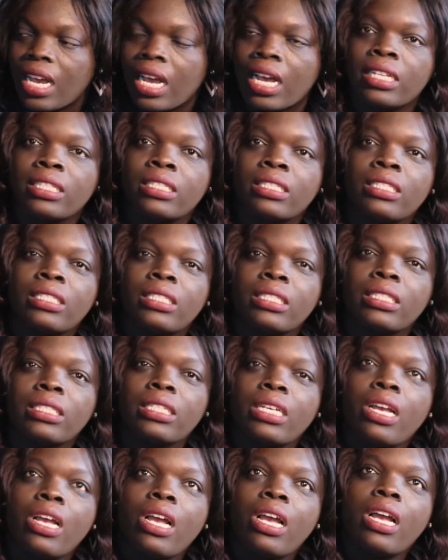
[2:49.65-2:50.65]
And
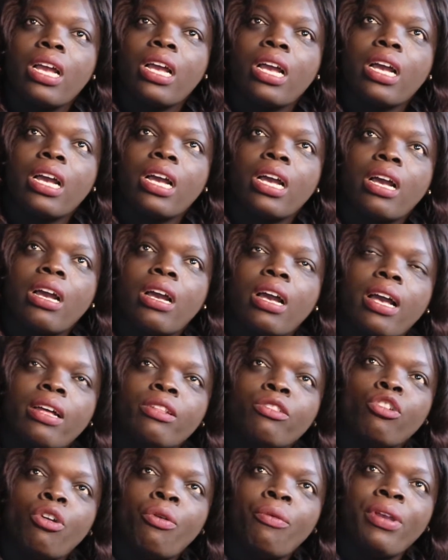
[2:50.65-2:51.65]

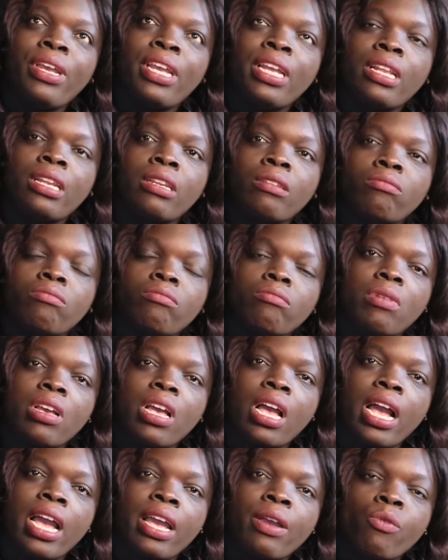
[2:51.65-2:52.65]
during
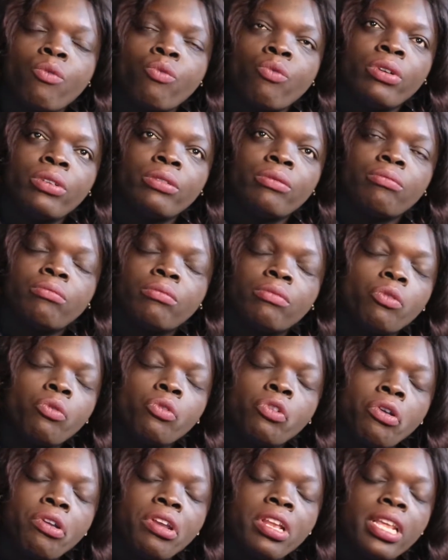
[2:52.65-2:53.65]

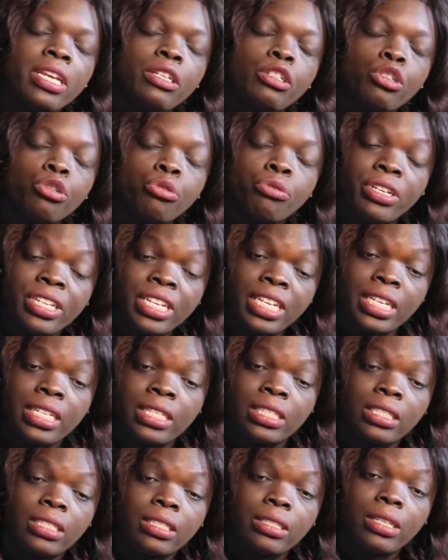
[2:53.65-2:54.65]
a
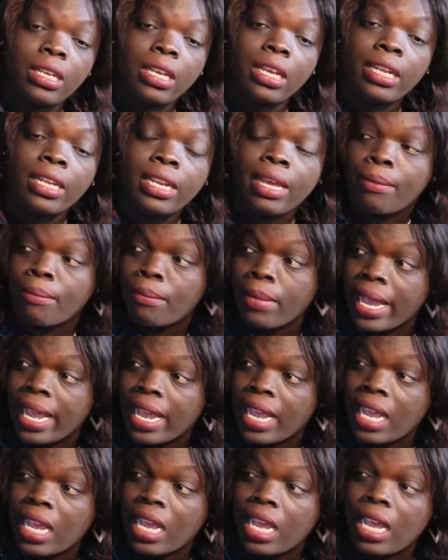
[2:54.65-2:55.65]
training in
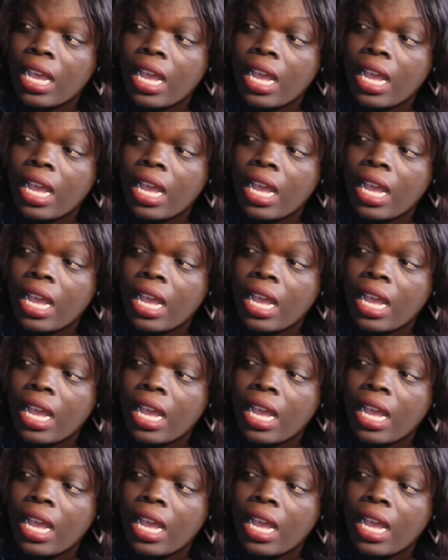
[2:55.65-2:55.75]
Epe,